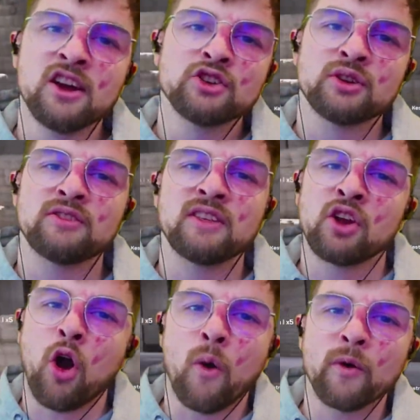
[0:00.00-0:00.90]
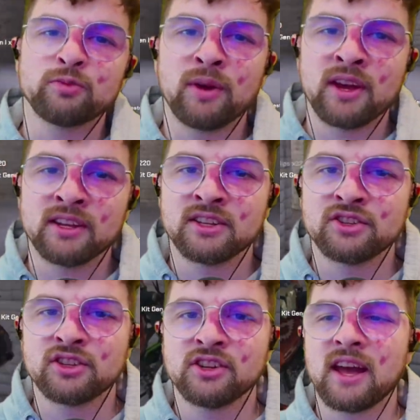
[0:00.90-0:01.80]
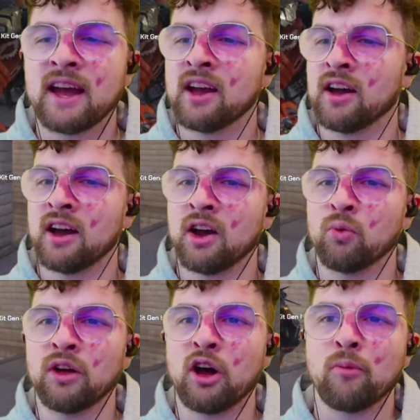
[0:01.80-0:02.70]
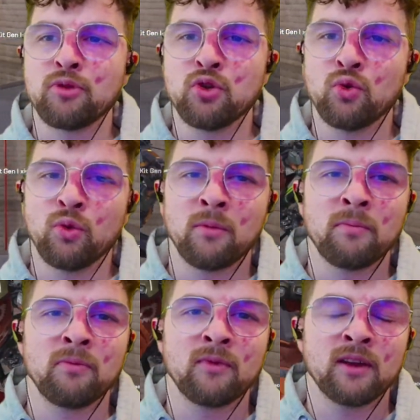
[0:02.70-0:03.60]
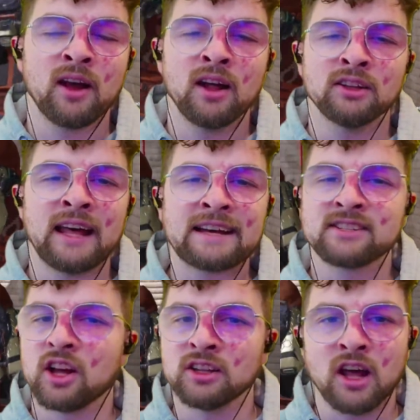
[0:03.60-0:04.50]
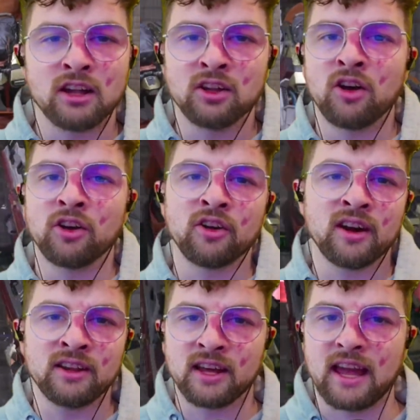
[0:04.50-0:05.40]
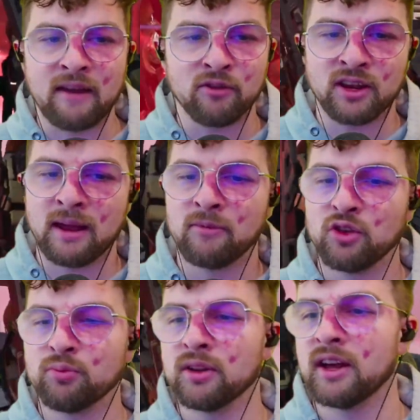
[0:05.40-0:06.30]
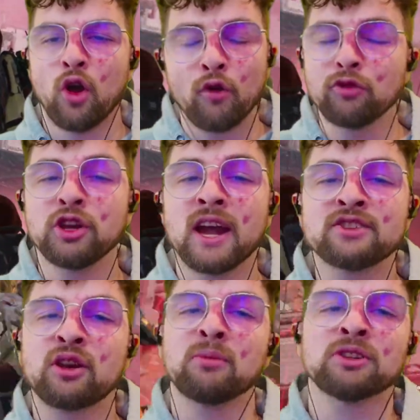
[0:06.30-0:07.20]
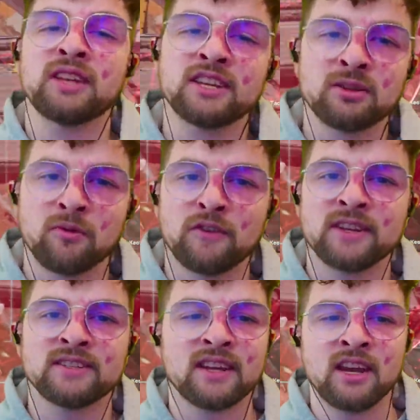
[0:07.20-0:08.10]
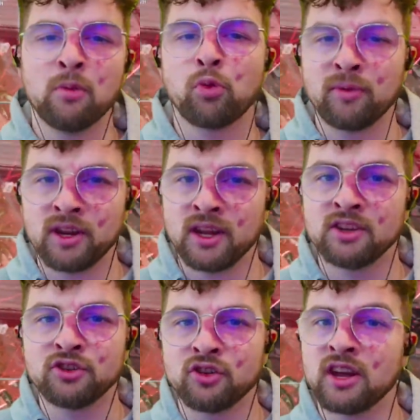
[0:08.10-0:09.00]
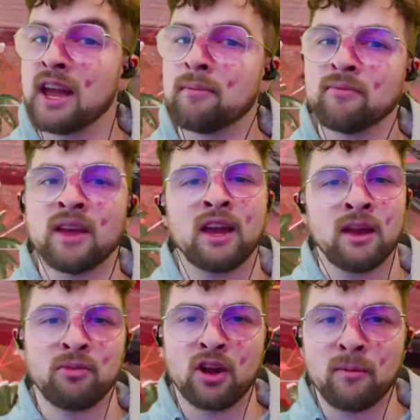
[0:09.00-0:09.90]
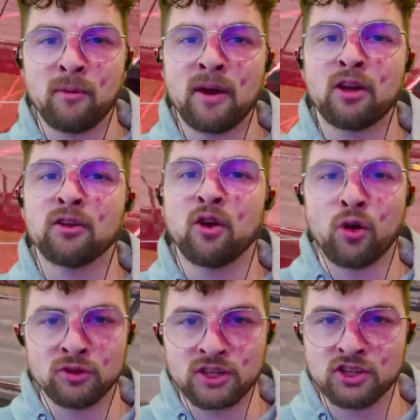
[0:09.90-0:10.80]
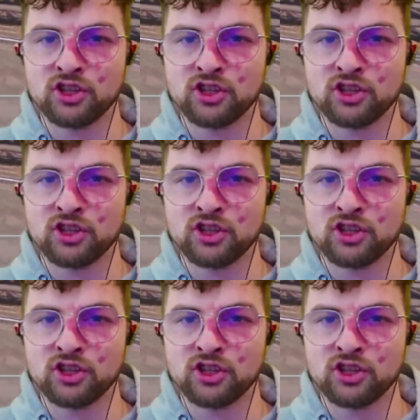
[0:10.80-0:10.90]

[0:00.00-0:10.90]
So I think always paying attention to that will help you last a lot longer in like every game that you play. Hopefully you guys are able to take some of this and implement it into your game and become a better OTG